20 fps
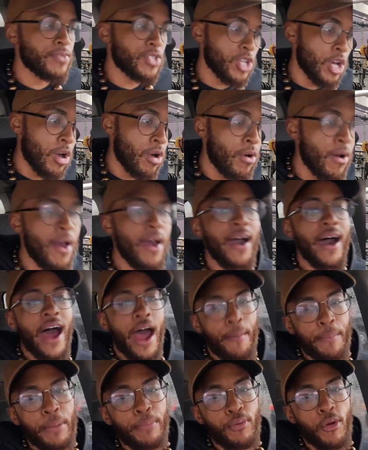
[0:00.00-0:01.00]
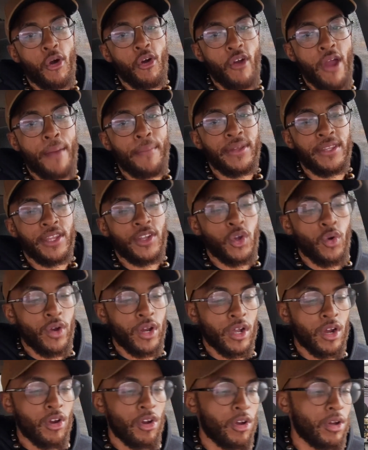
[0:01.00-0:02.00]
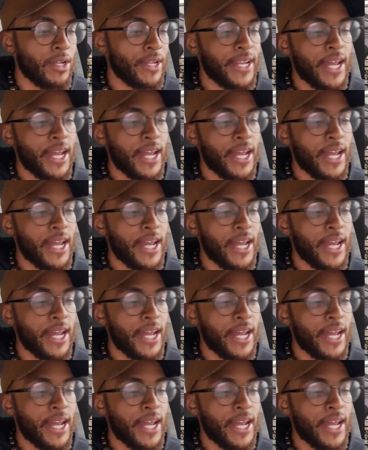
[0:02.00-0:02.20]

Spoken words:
So I've been programming the Nordic curl,